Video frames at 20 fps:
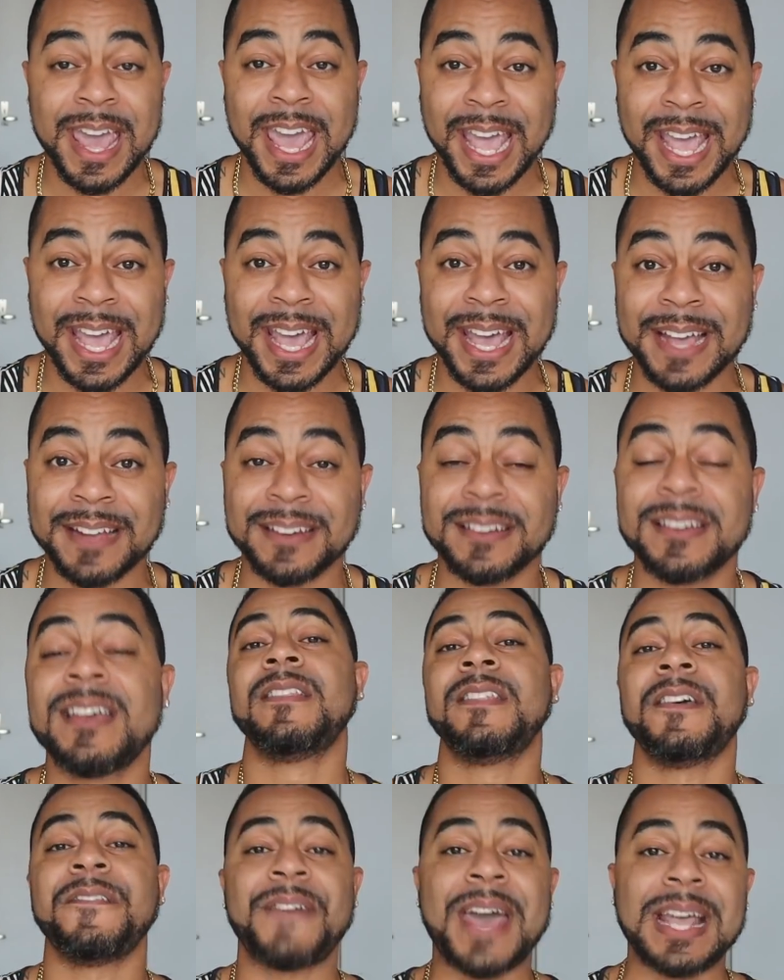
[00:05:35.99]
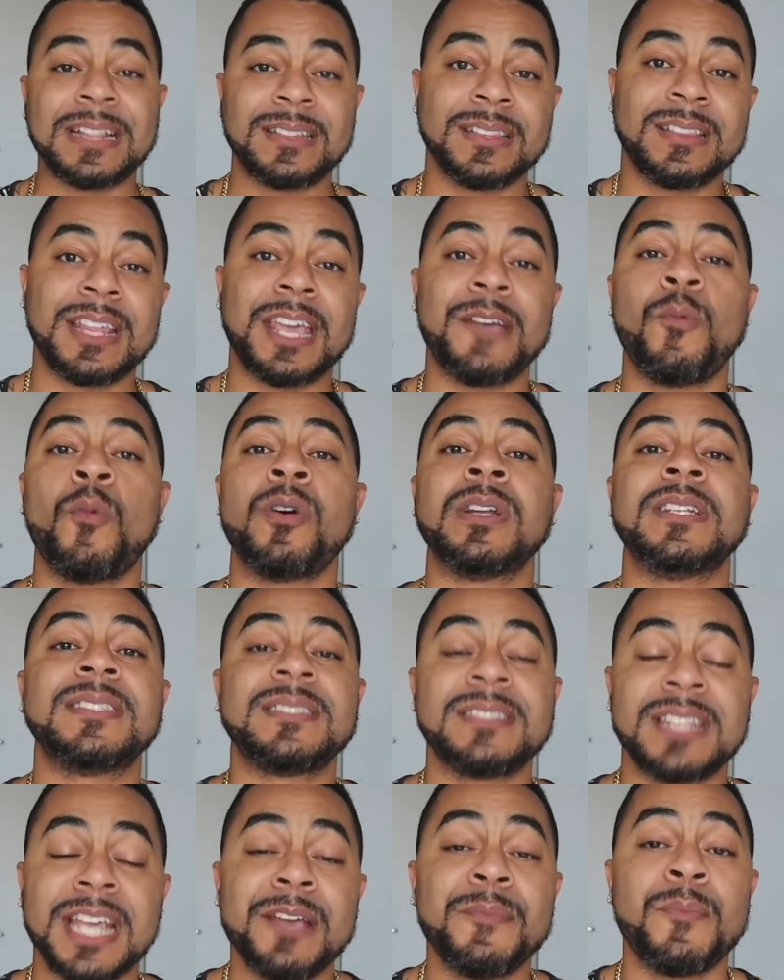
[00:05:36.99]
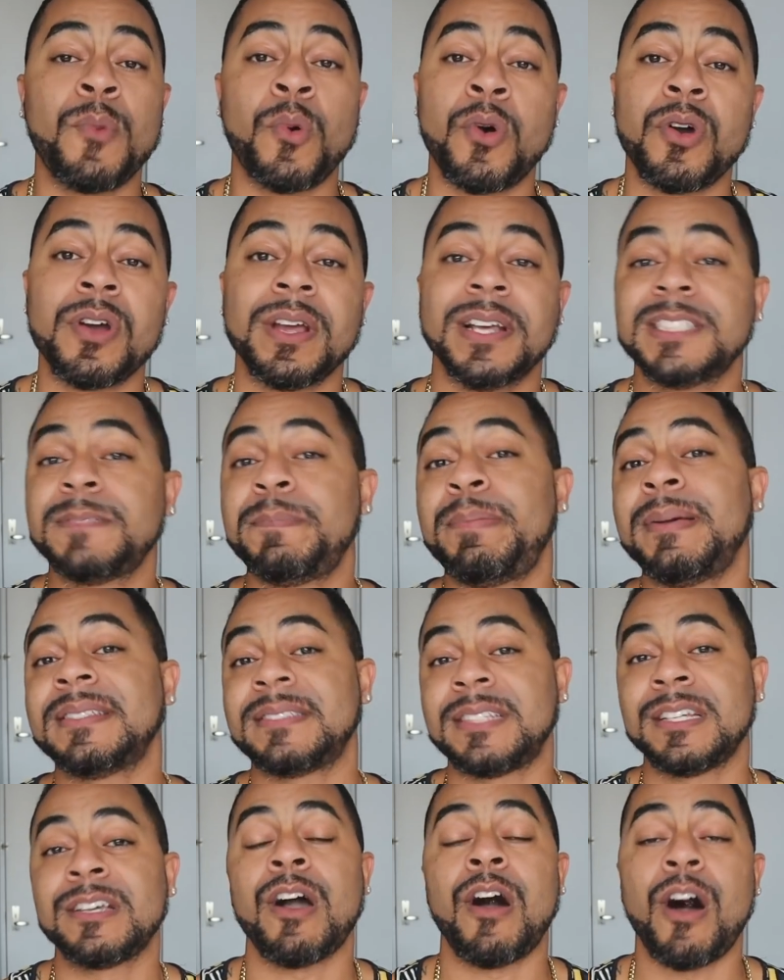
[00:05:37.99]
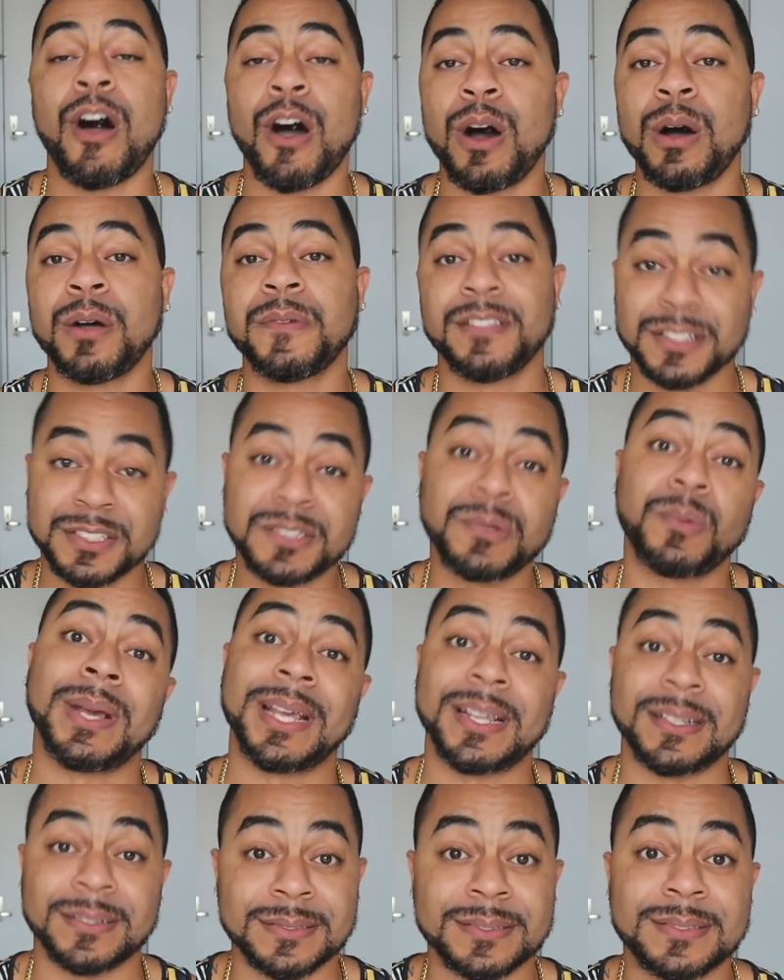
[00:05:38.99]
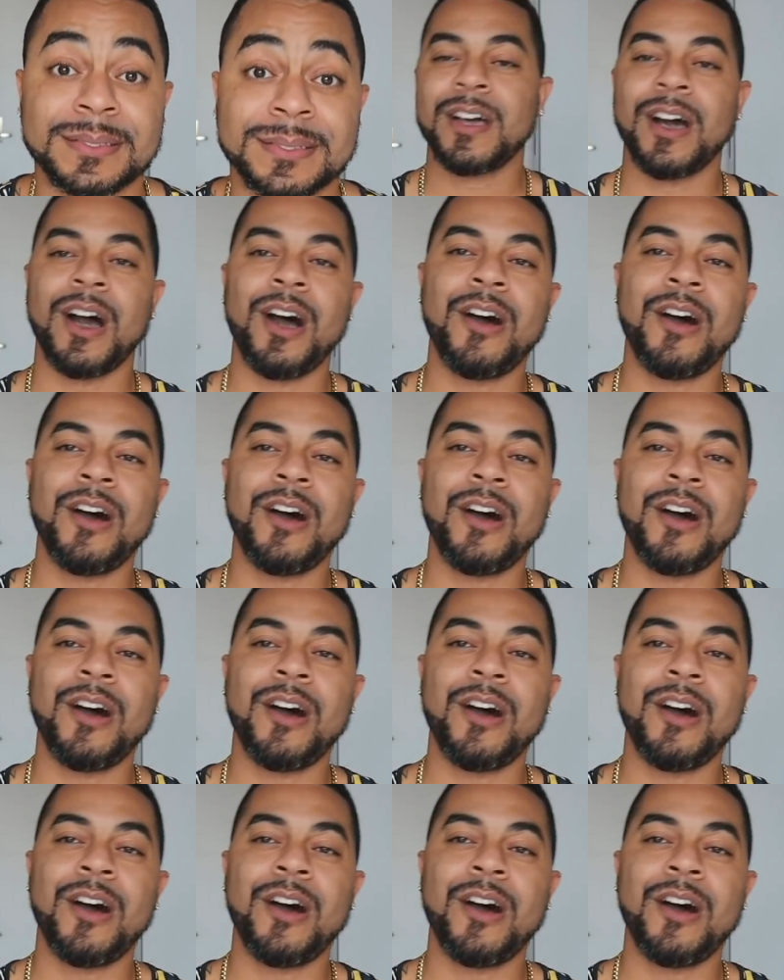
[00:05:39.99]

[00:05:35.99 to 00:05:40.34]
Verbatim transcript: And the fact that they want to say more is pissing off the twins.